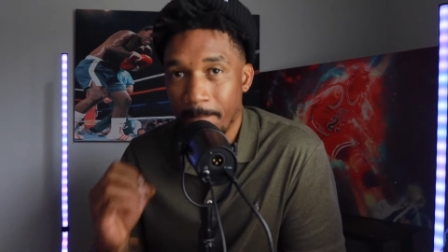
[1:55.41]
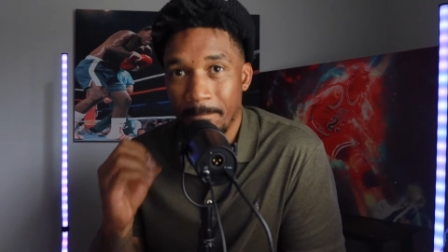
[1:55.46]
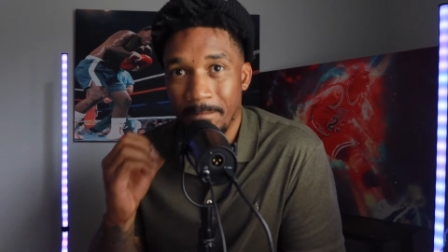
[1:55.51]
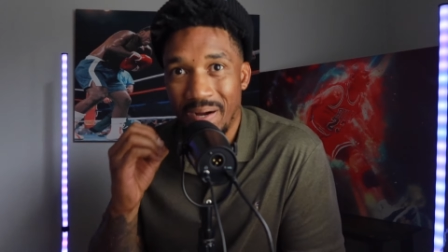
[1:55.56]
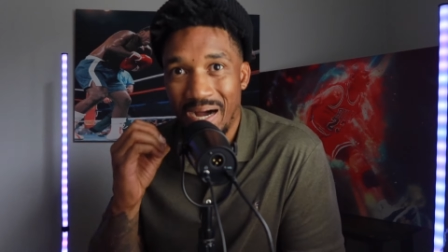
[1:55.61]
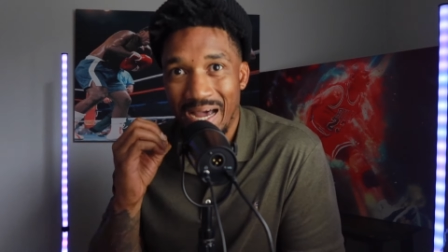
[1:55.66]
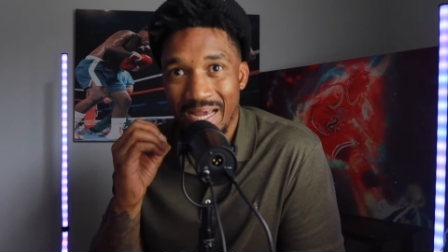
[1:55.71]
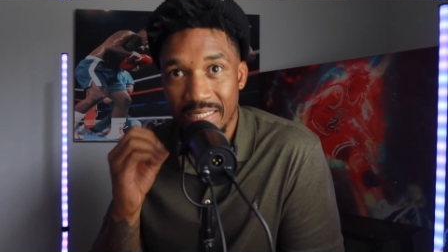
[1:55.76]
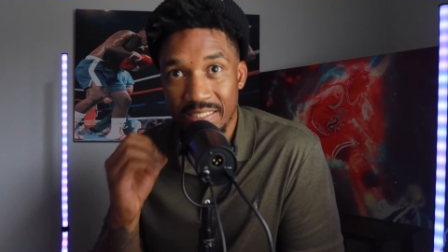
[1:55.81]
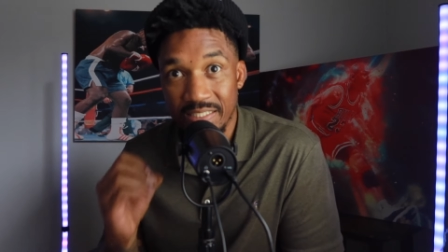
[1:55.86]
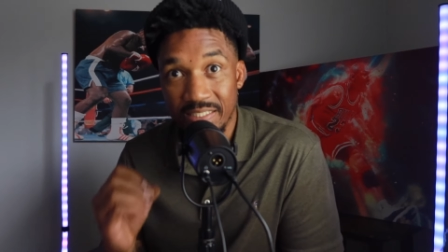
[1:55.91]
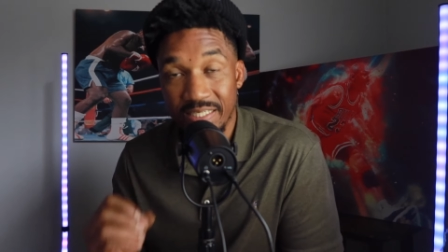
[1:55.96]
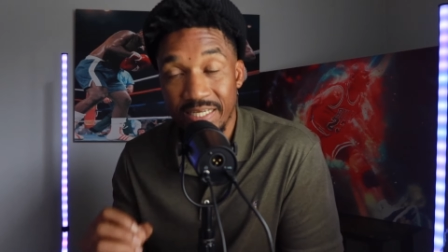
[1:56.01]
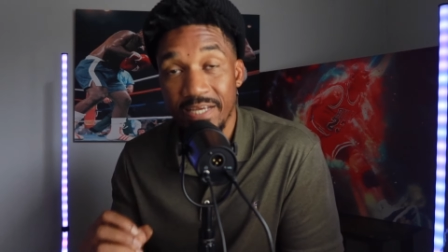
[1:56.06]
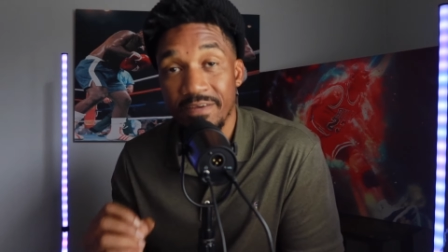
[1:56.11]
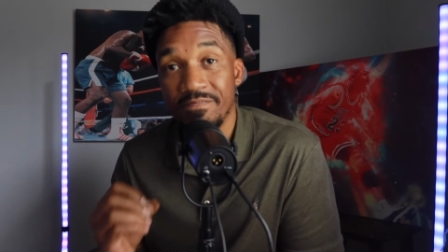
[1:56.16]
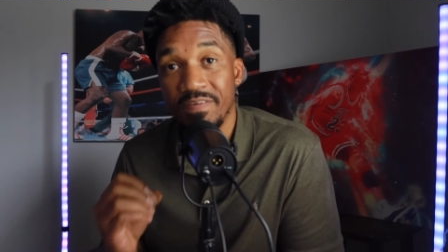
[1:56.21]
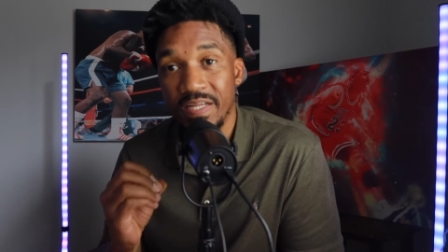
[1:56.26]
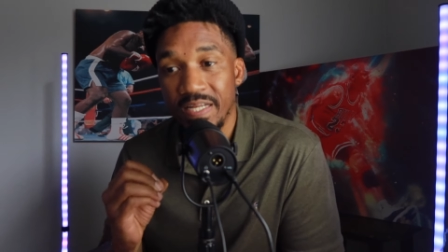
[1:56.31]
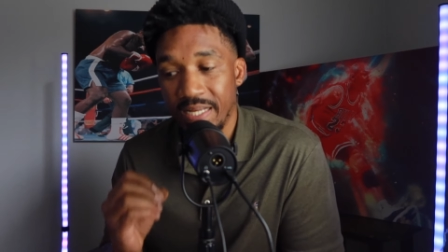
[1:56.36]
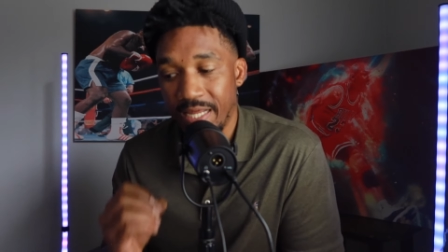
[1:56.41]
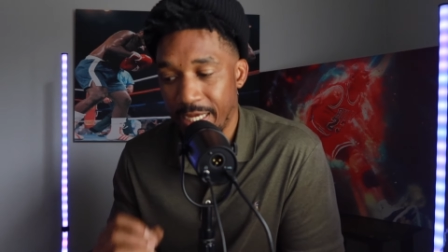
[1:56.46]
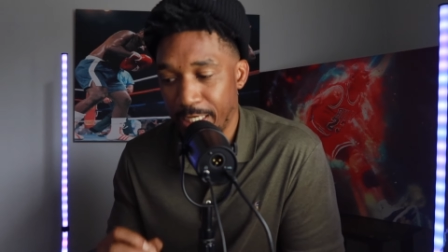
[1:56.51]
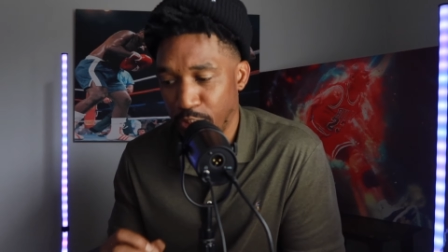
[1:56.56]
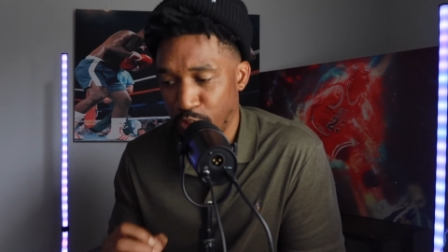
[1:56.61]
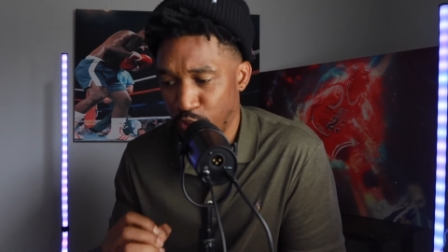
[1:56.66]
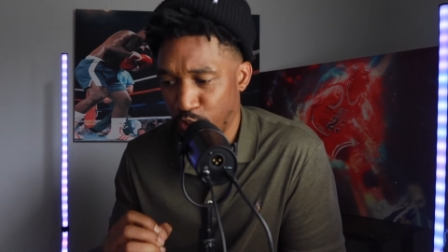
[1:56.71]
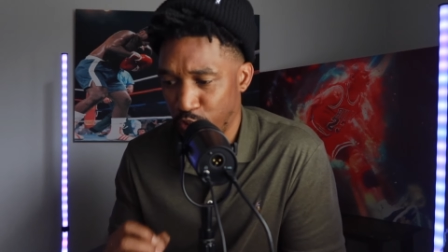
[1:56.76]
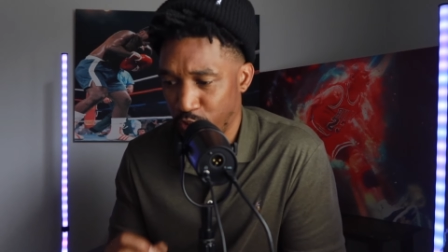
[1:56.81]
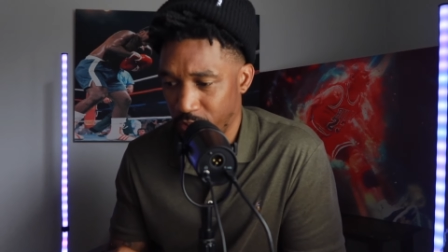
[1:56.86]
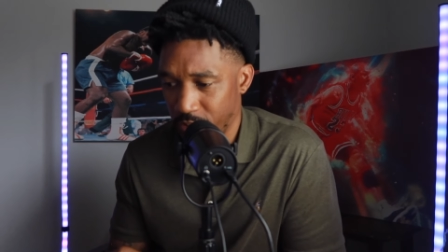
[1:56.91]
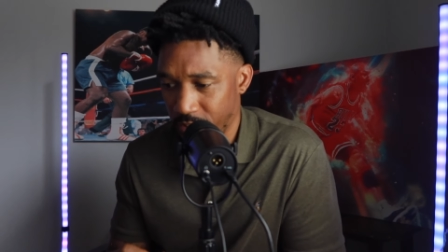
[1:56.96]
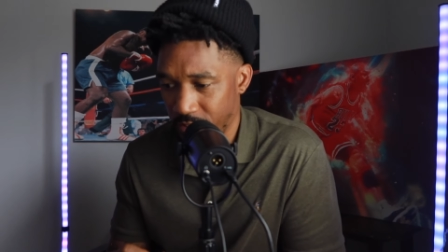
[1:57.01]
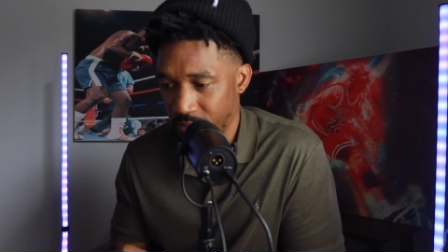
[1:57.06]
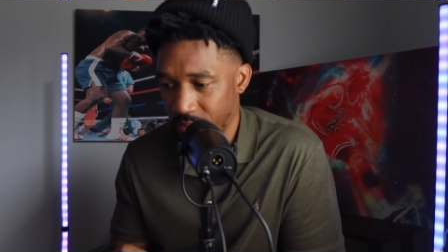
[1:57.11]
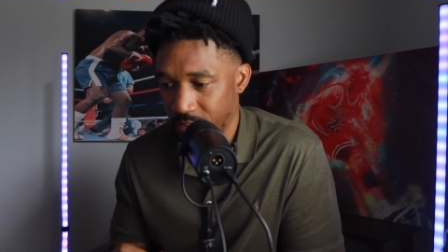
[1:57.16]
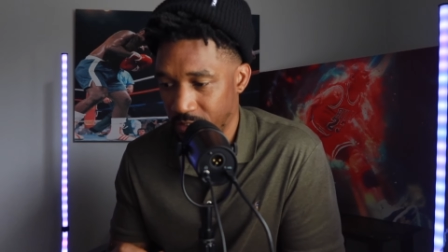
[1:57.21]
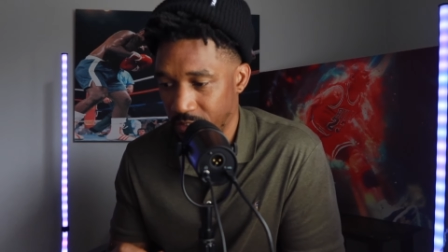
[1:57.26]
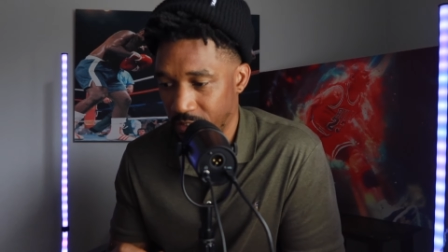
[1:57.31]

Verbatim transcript: by divination